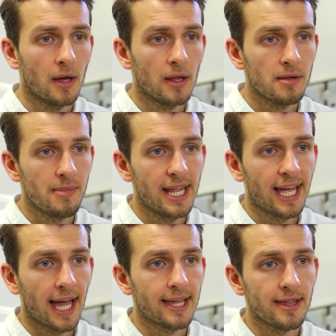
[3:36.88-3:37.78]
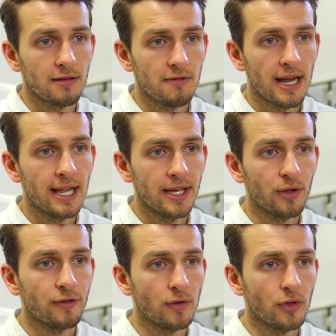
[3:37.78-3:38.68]
The mini-CACs is a really
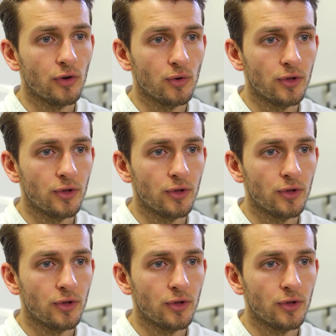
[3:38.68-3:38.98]
useful tool